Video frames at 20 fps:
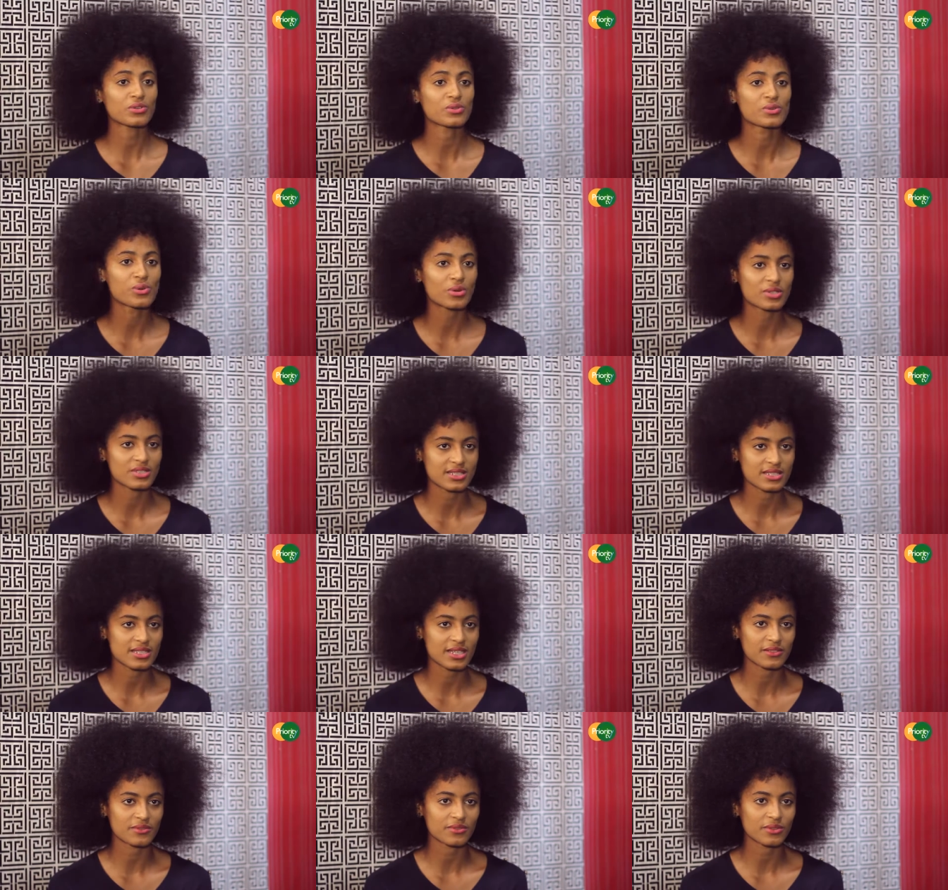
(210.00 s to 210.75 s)
you go on
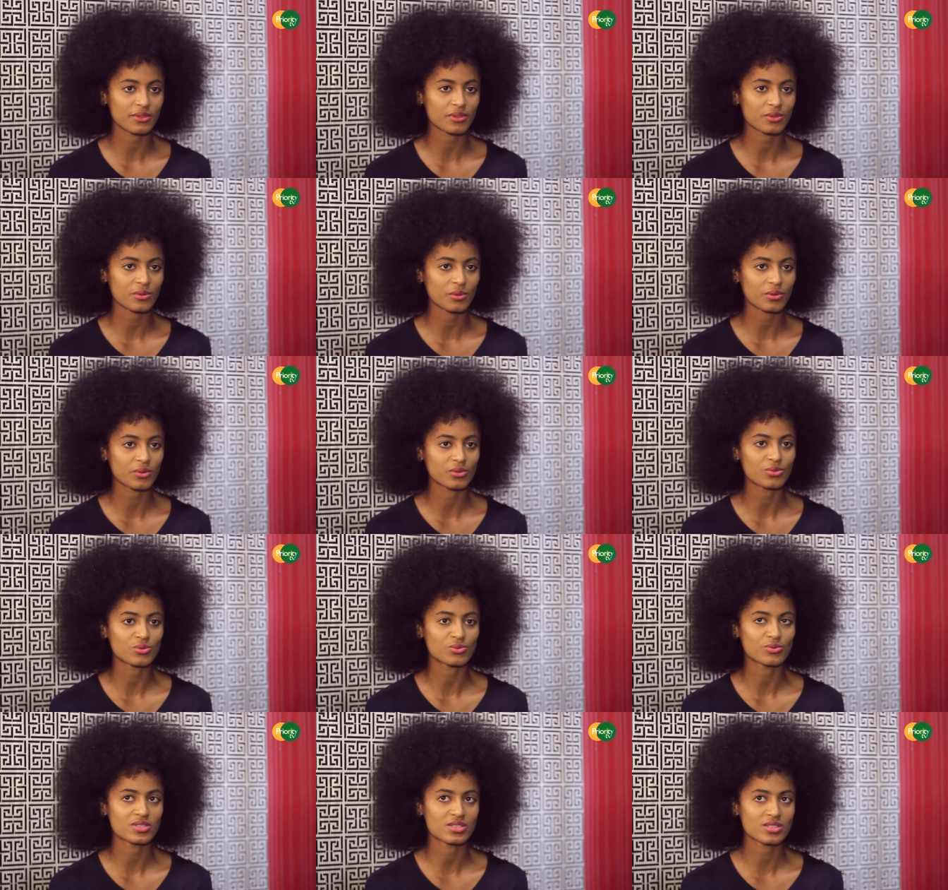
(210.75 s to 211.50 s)
set very well
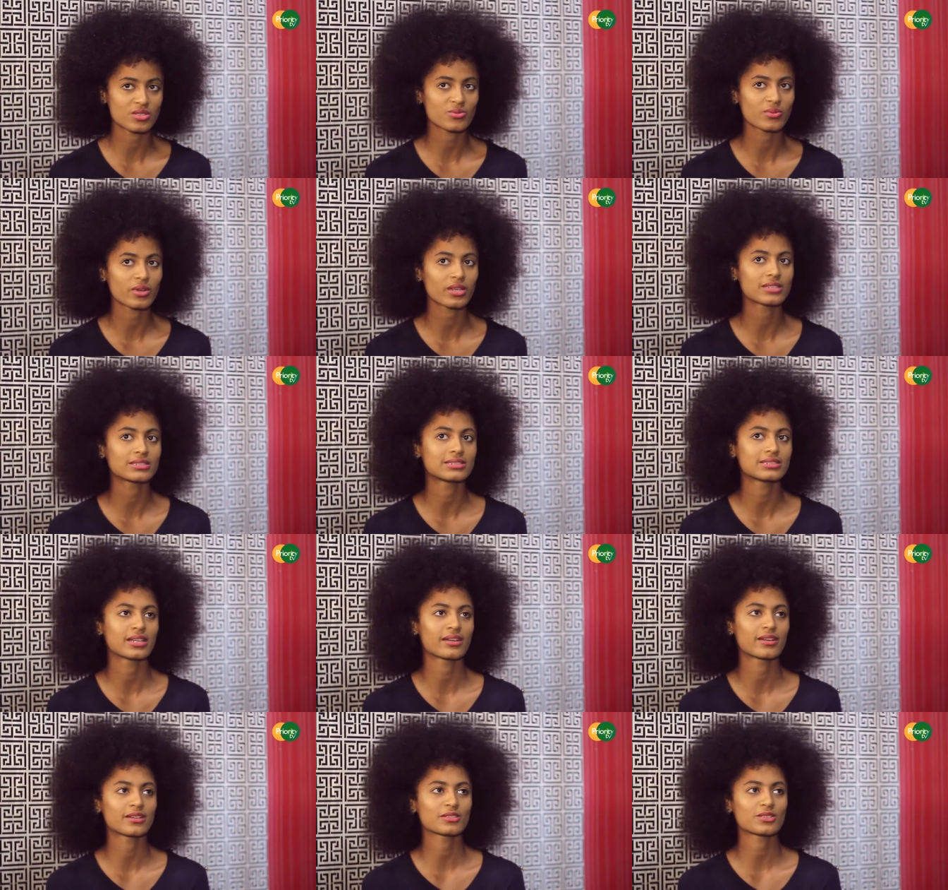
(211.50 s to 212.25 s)
you will see where the
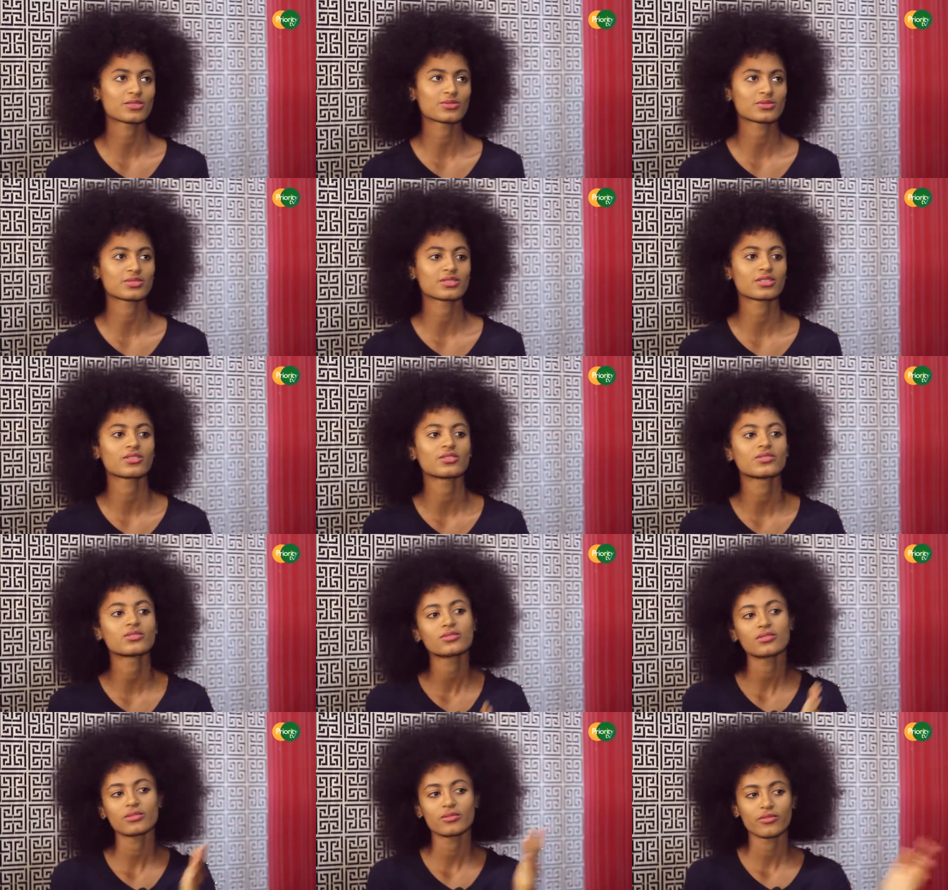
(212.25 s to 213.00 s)
directors will tell
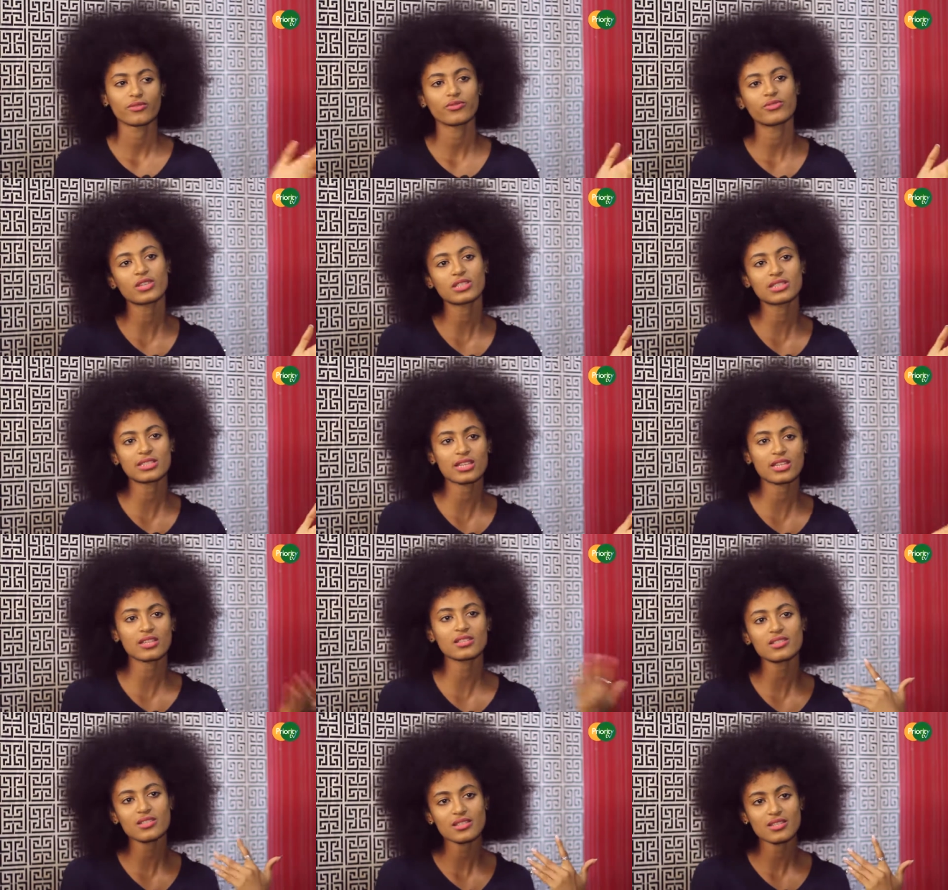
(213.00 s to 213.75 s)
you
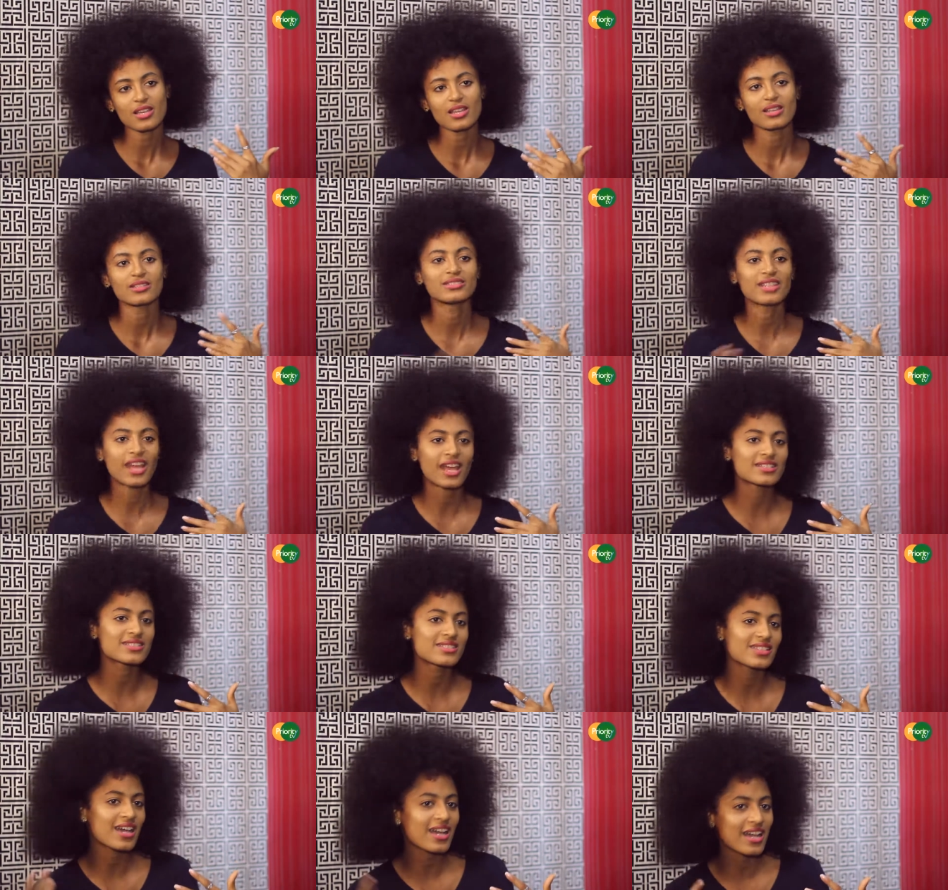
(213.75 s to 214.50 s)
vixens
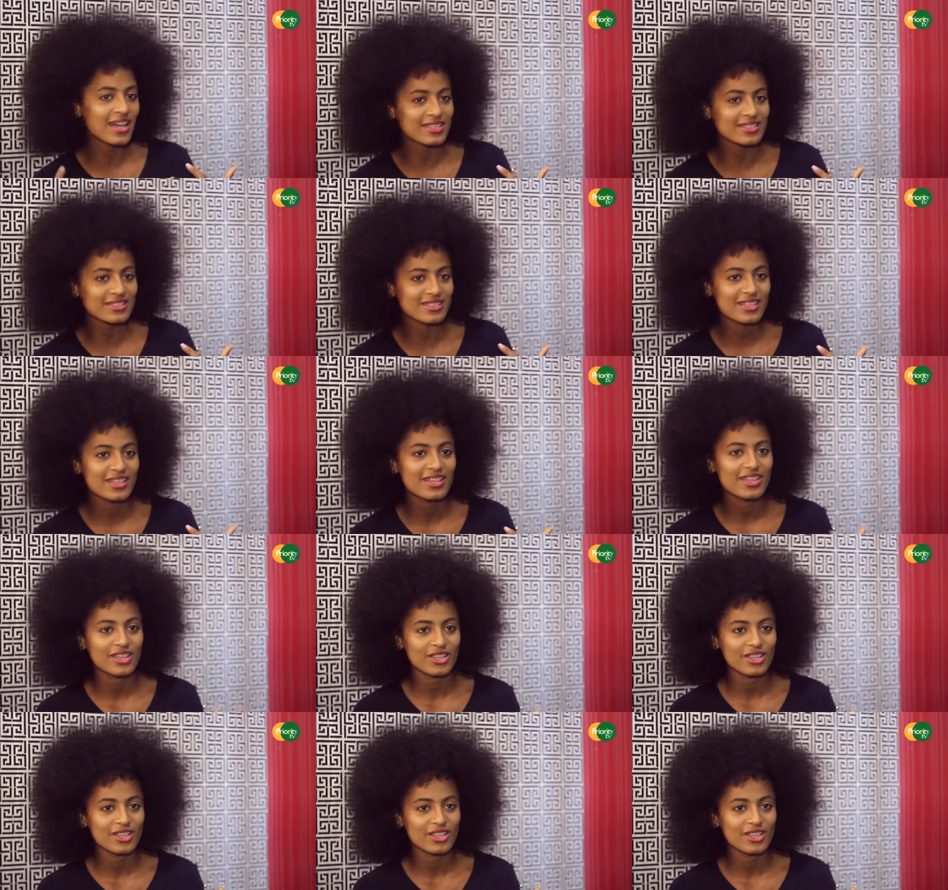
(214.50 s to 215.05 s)
dancers